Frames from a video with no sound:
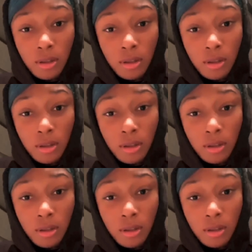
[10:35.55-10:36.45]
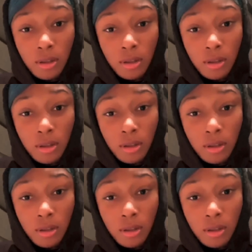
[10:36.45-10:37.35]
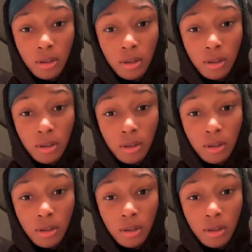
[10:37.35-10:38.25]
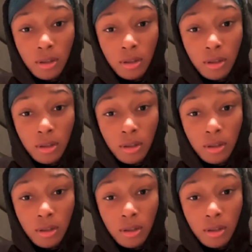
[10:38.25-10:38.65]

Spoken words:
No words are spoken by the person on screen.